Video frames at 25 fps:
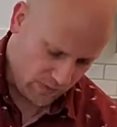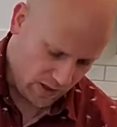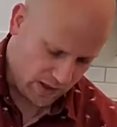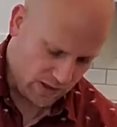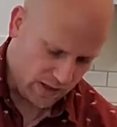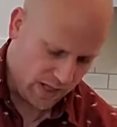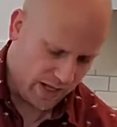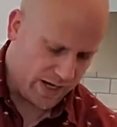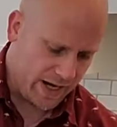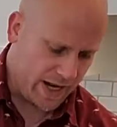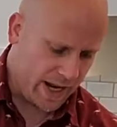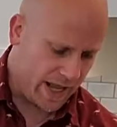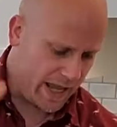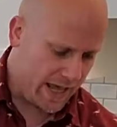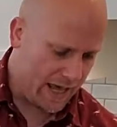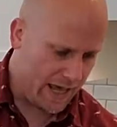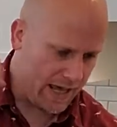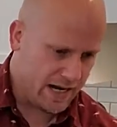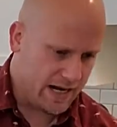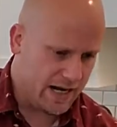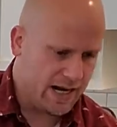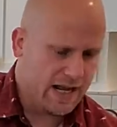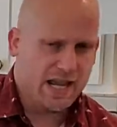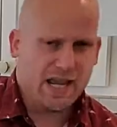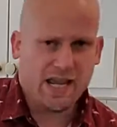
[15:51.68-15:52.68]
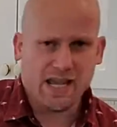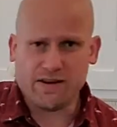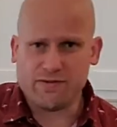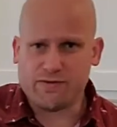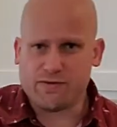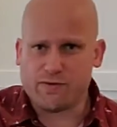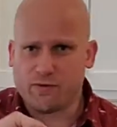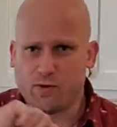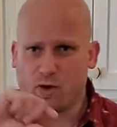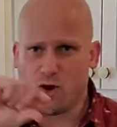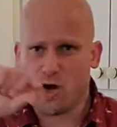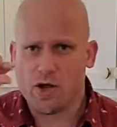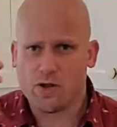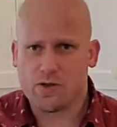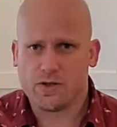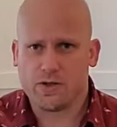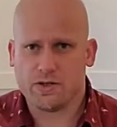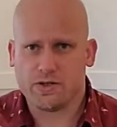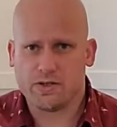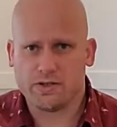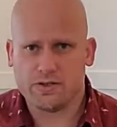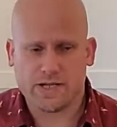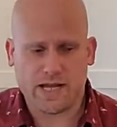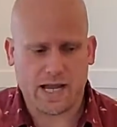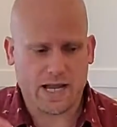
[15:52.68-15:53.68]
a lot of head and froth on
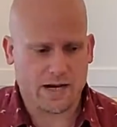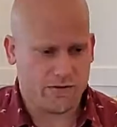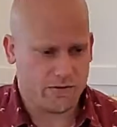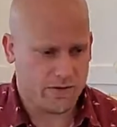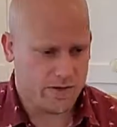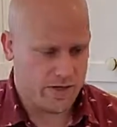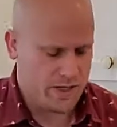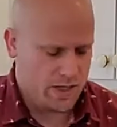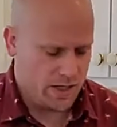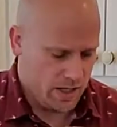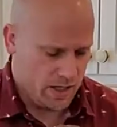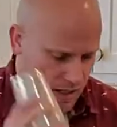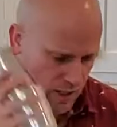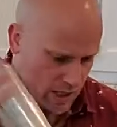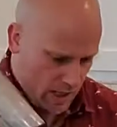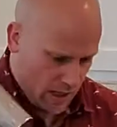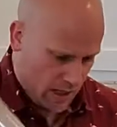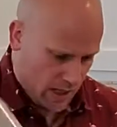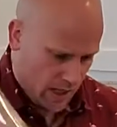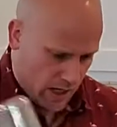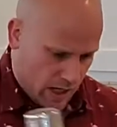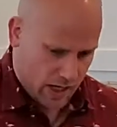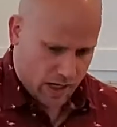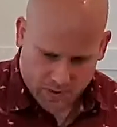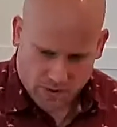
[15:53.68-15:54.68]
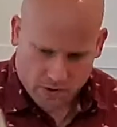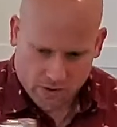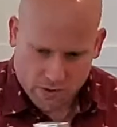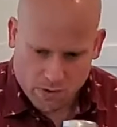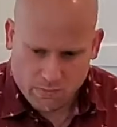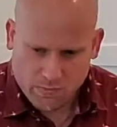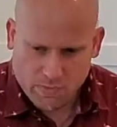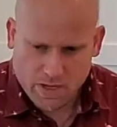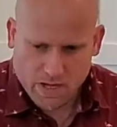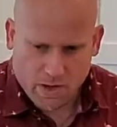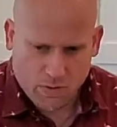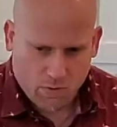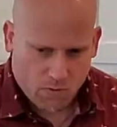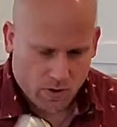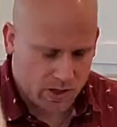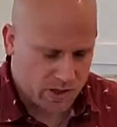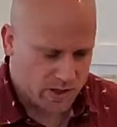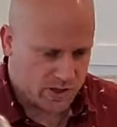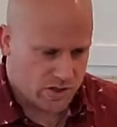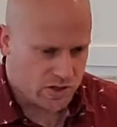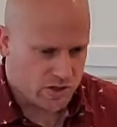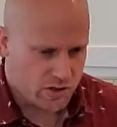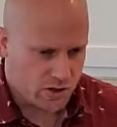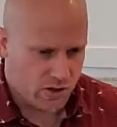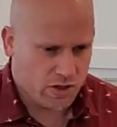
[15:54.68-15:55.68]
your daiquiri. You may wanna
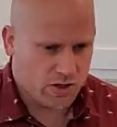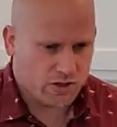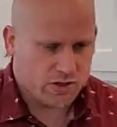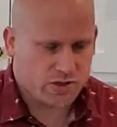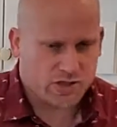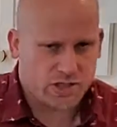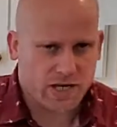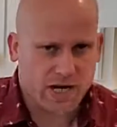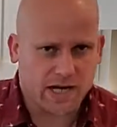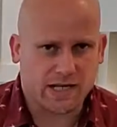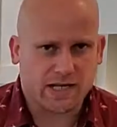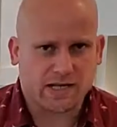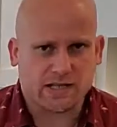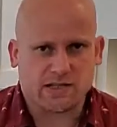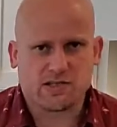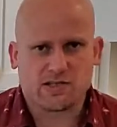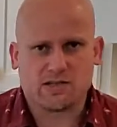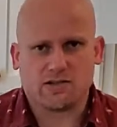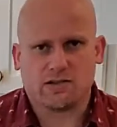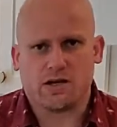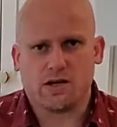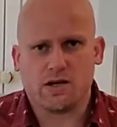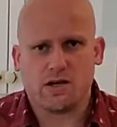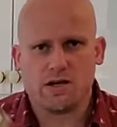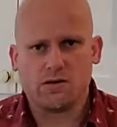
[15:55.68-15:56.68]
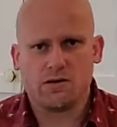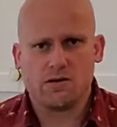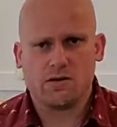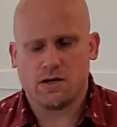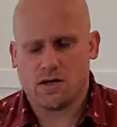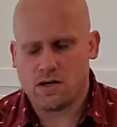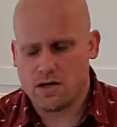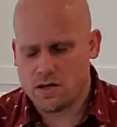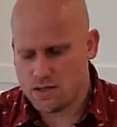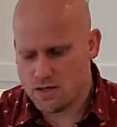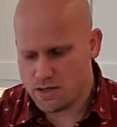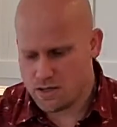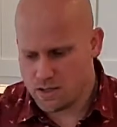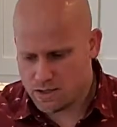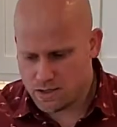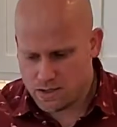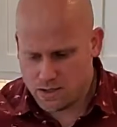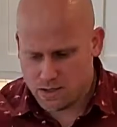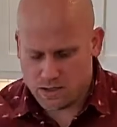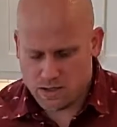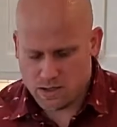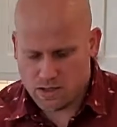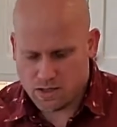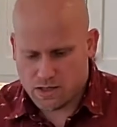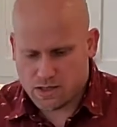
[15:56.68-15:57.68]
start shaking slow,
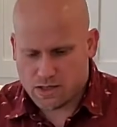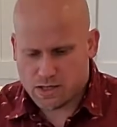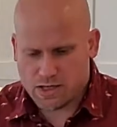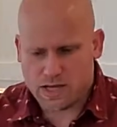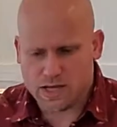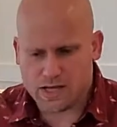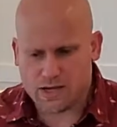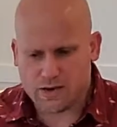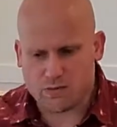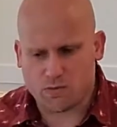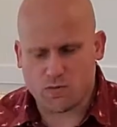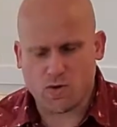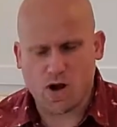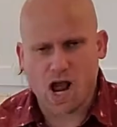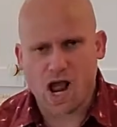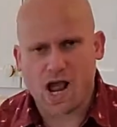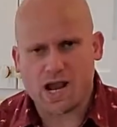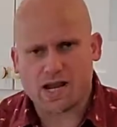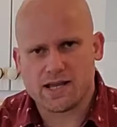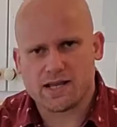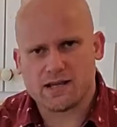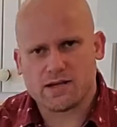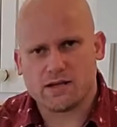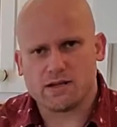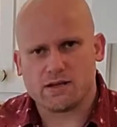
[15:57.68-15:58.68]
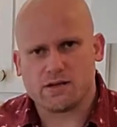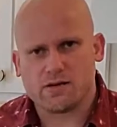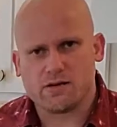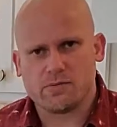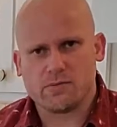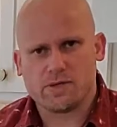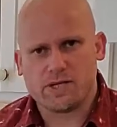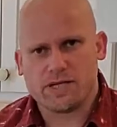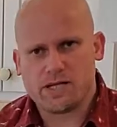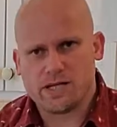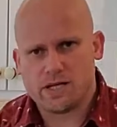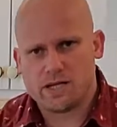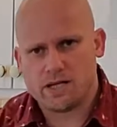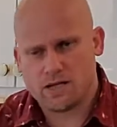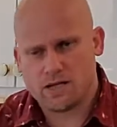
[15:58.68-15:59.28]
kind of rock it a little bit